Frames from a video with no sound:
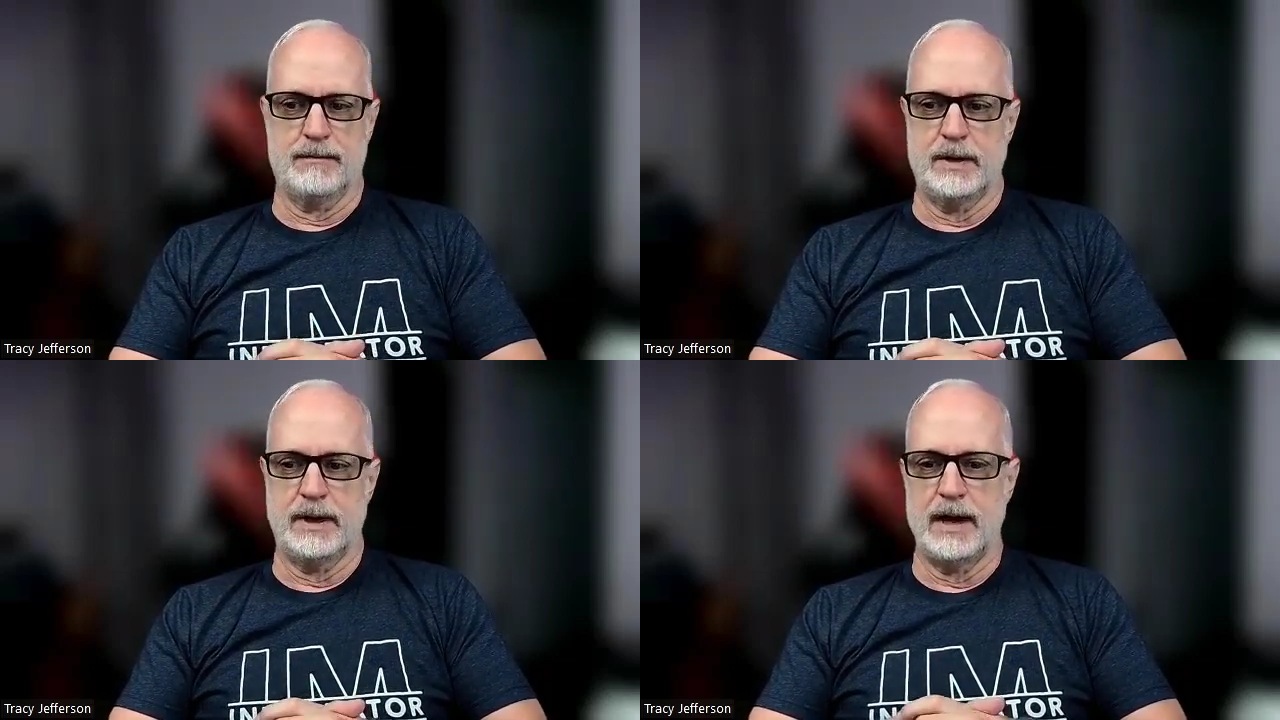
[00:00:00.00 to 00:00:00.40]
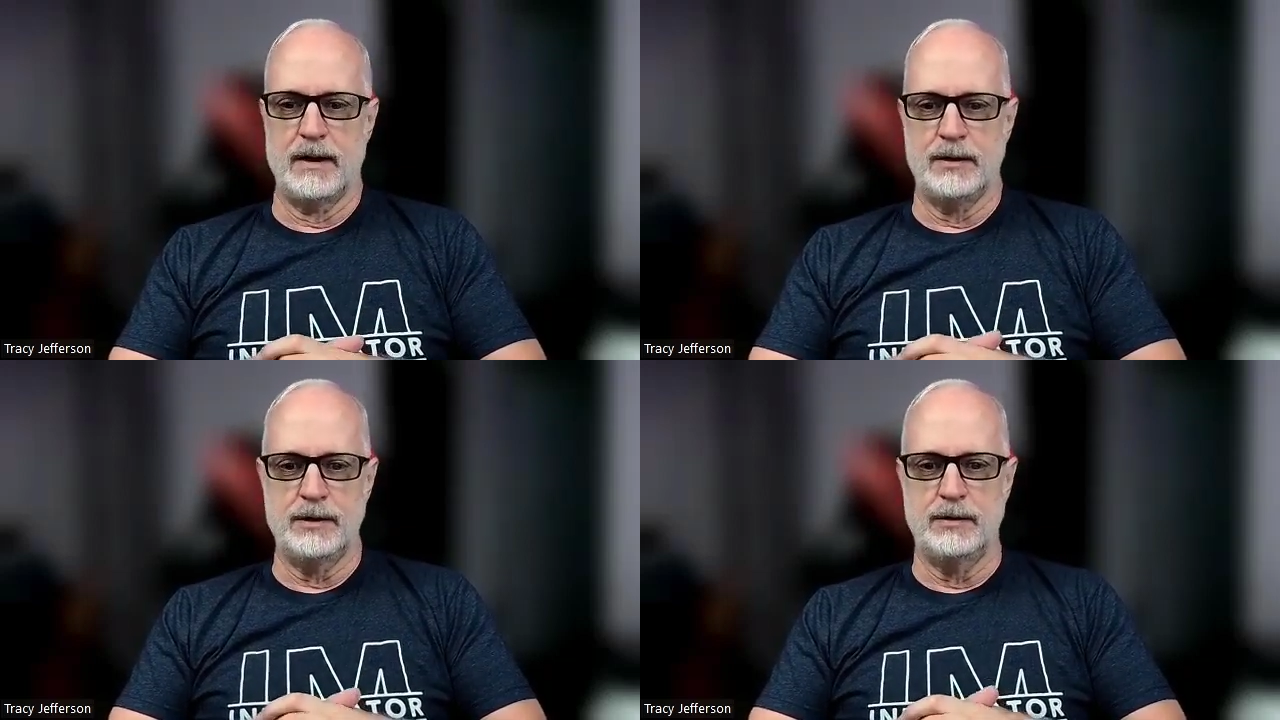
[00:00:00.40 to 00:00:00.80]
And I
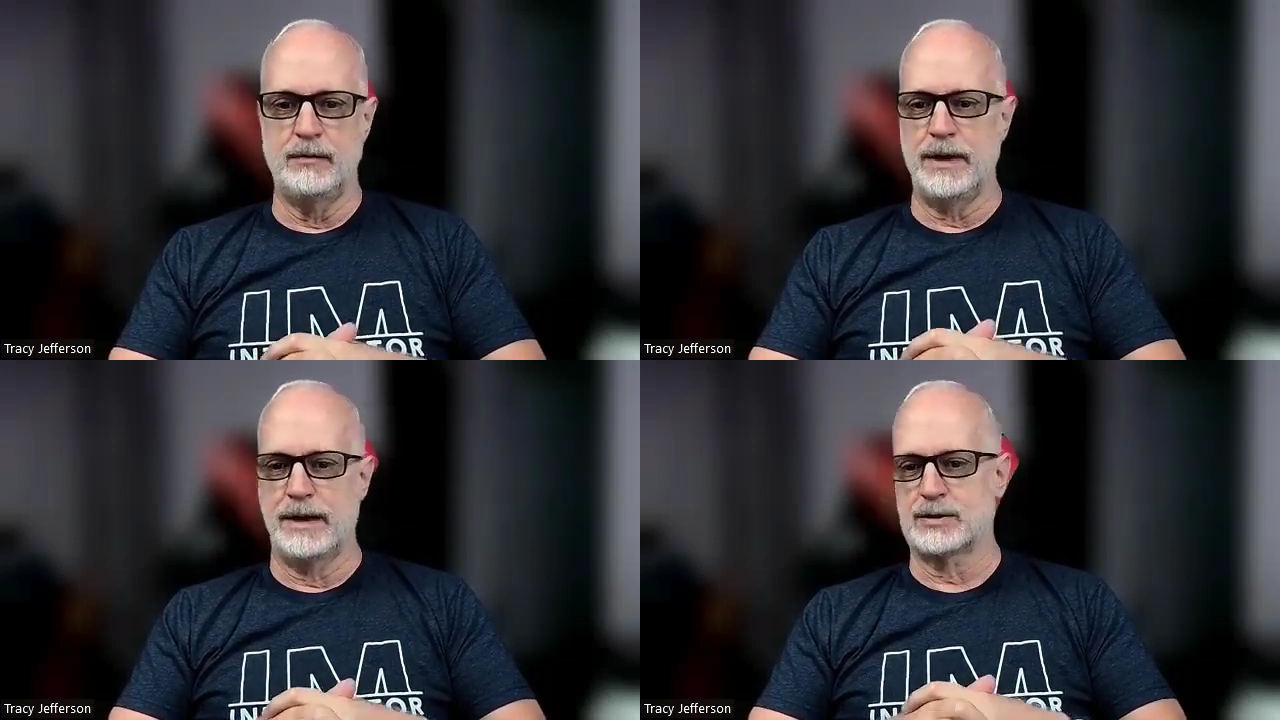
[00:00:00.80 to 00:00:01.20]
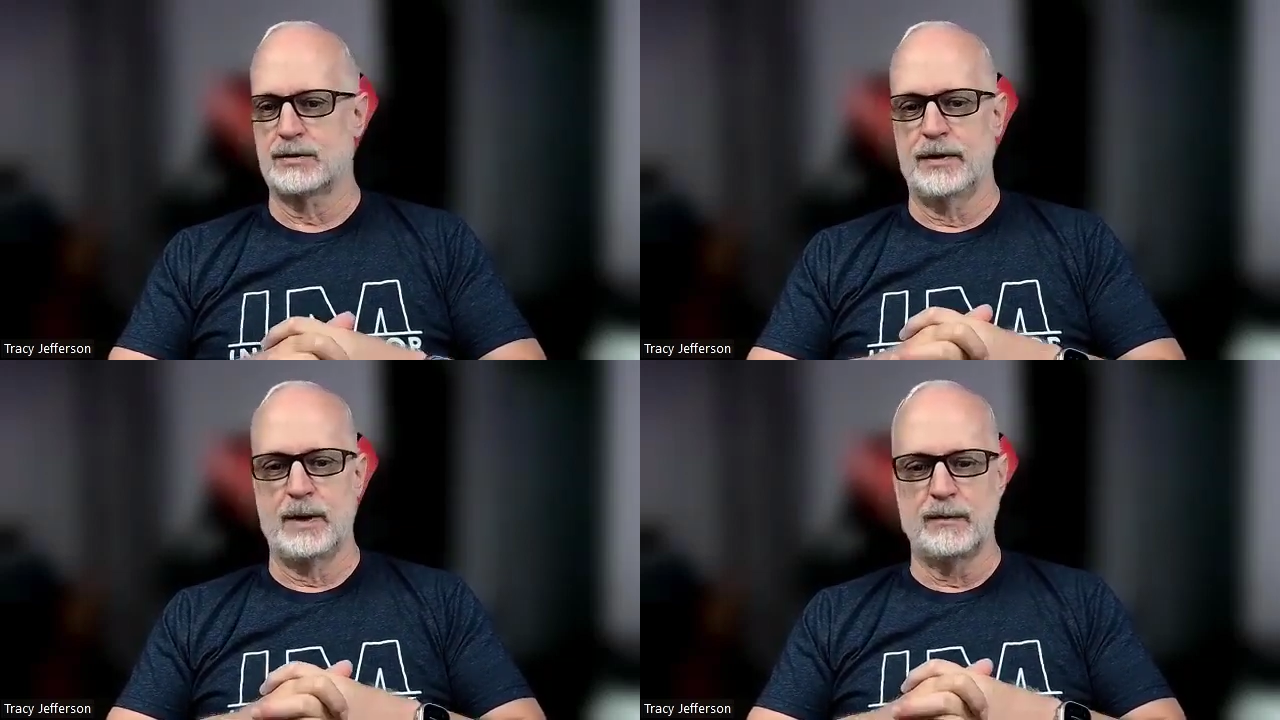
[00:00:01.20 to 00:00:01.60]
already knew the answer
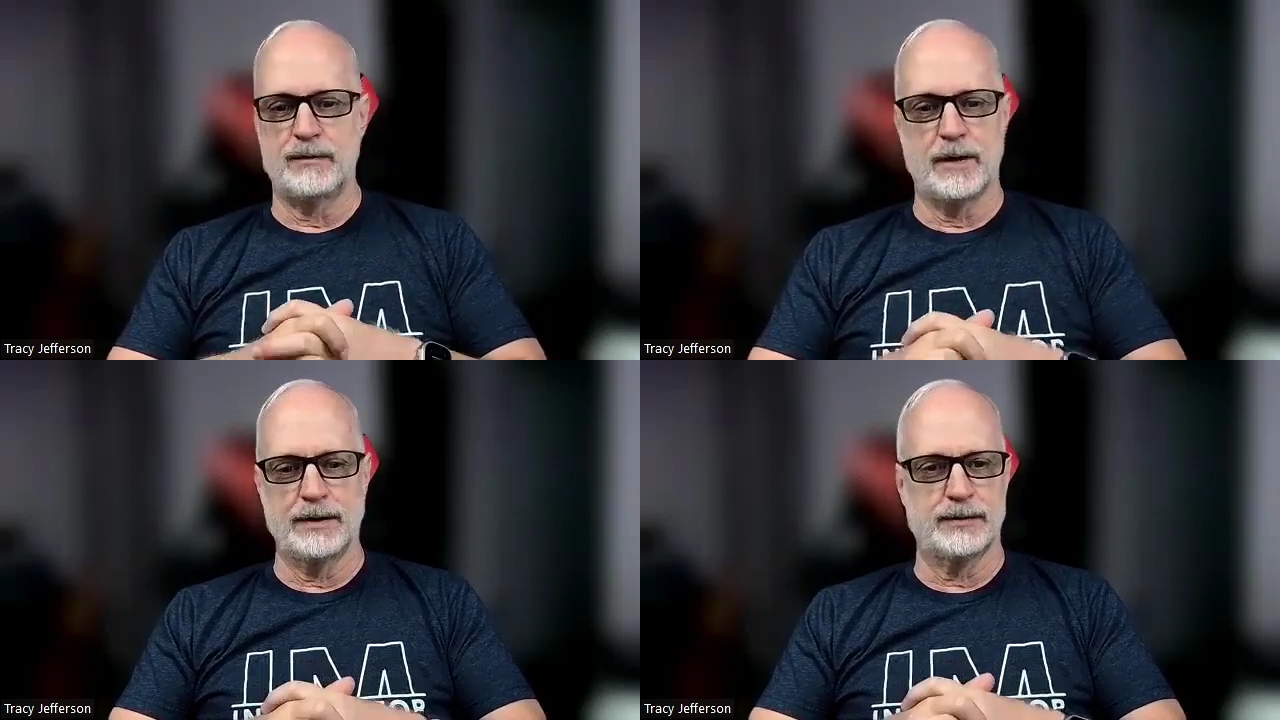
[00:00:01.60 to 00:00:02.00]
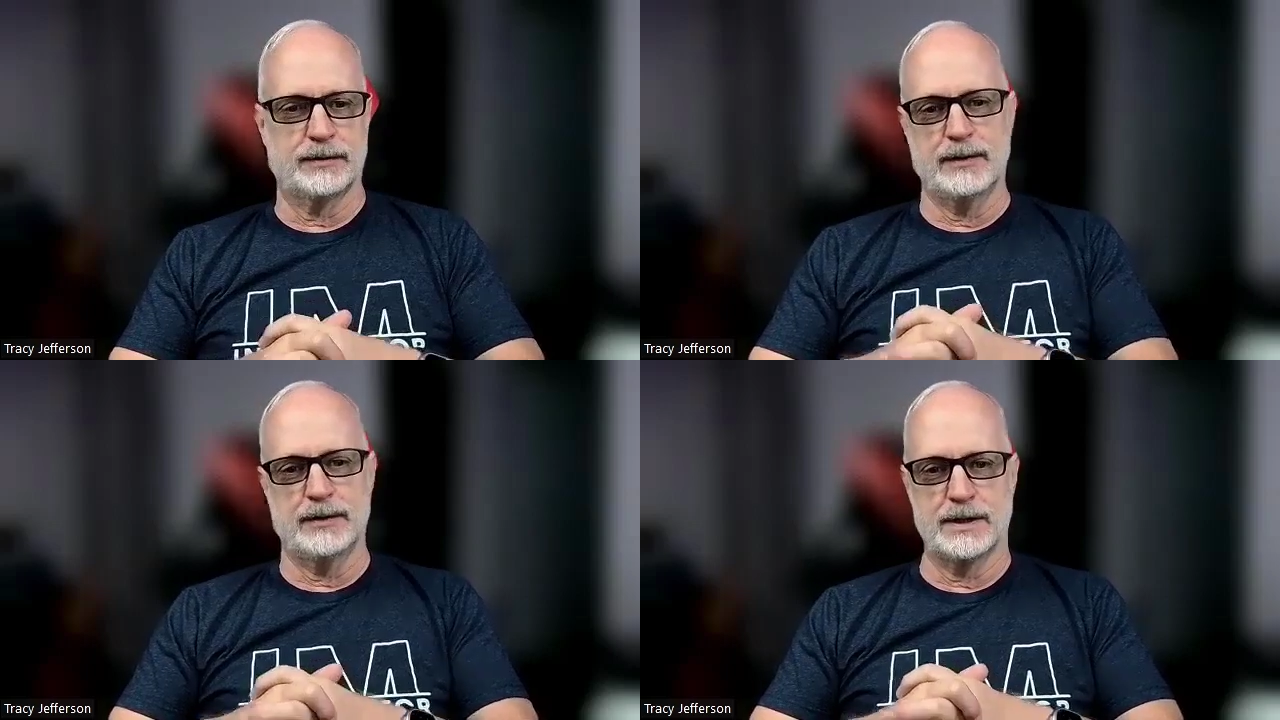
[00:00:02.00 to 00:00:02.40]
to that before I took
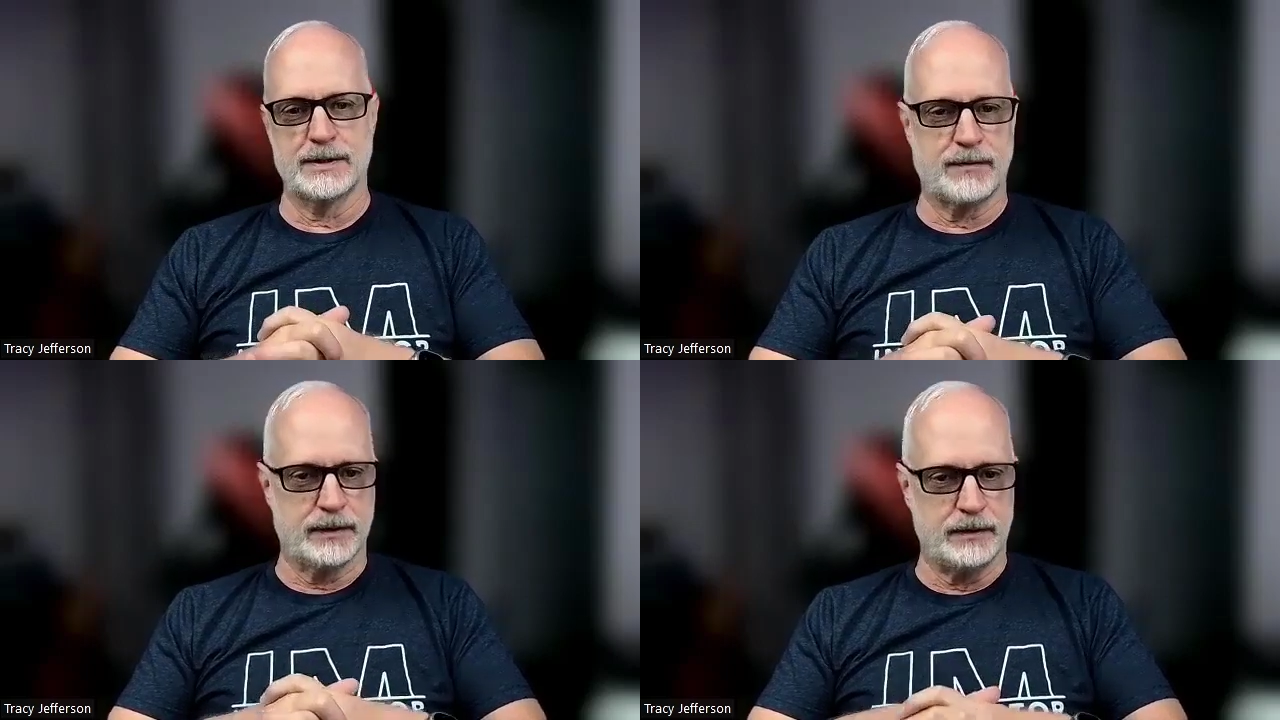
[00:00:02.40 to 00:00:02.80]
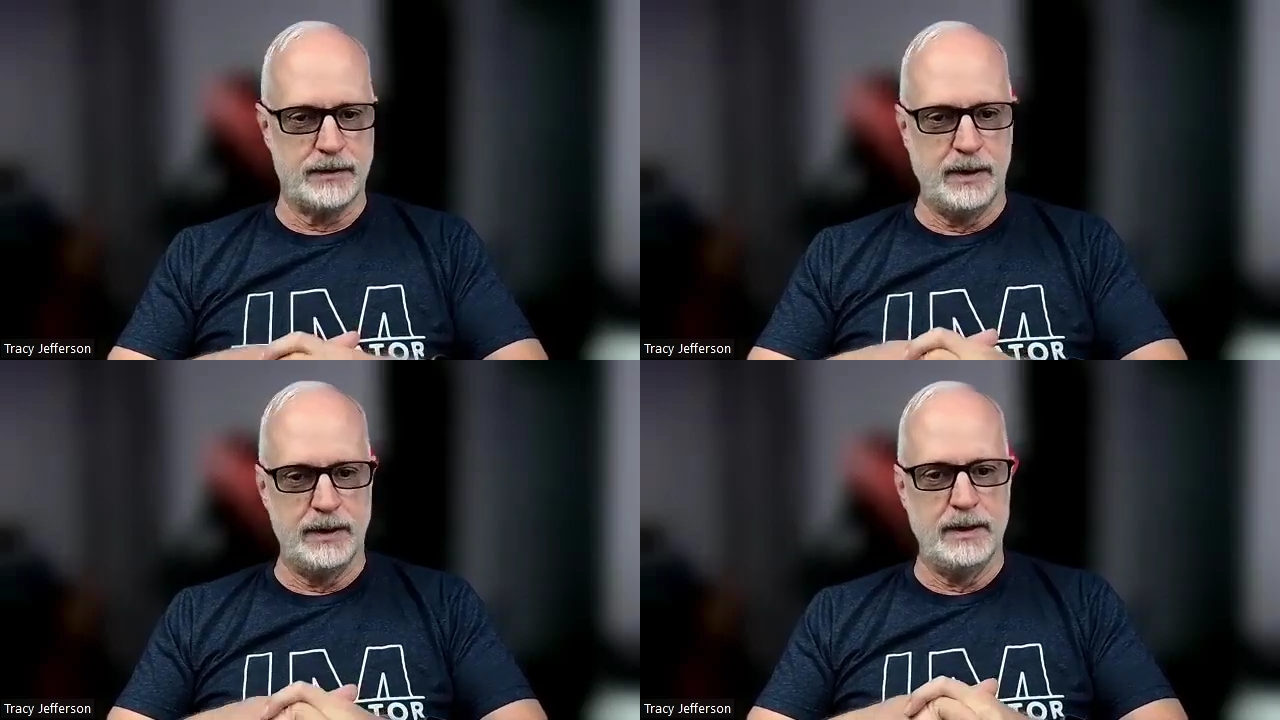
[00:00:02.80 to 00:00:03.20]
the test, frankly,
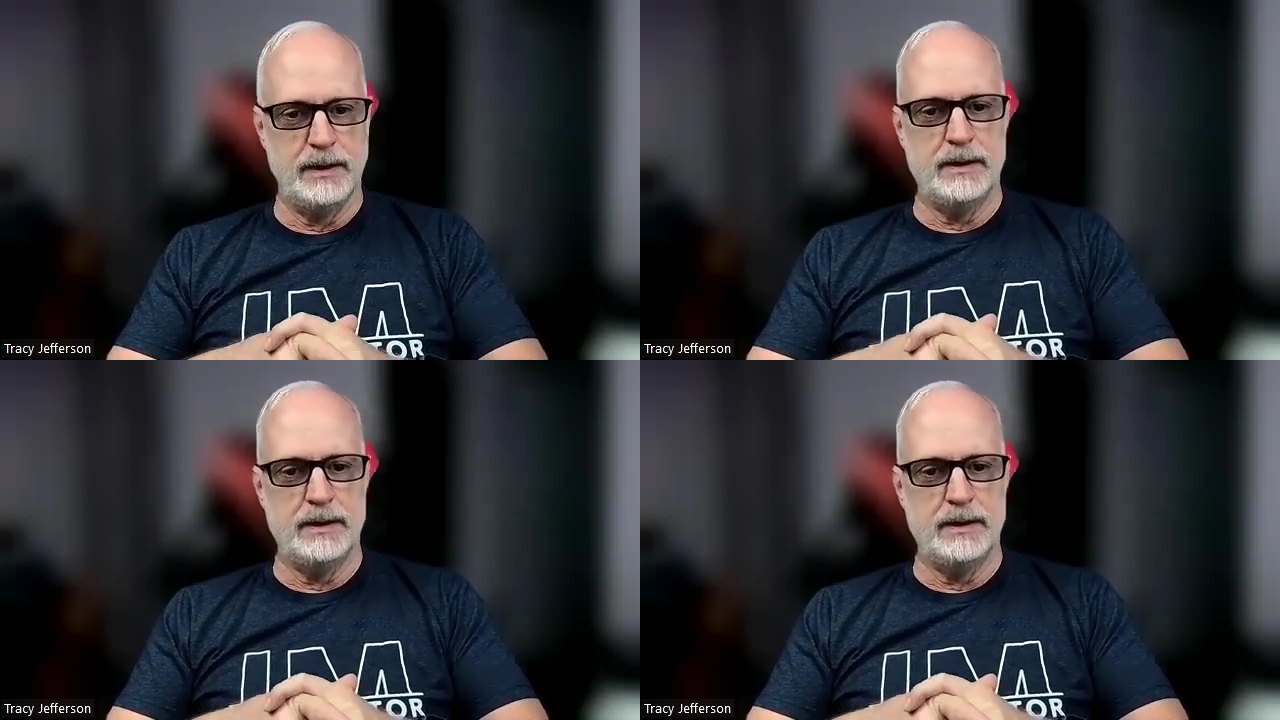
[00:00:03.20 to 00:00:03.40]
but